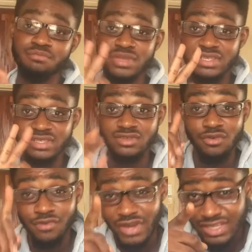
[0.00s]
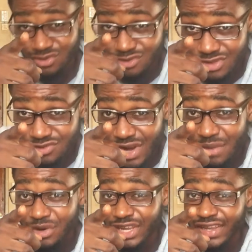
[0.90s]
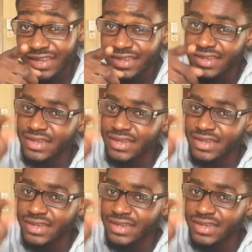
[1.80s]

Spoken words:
Peace. Don't forget to subscribe, okay?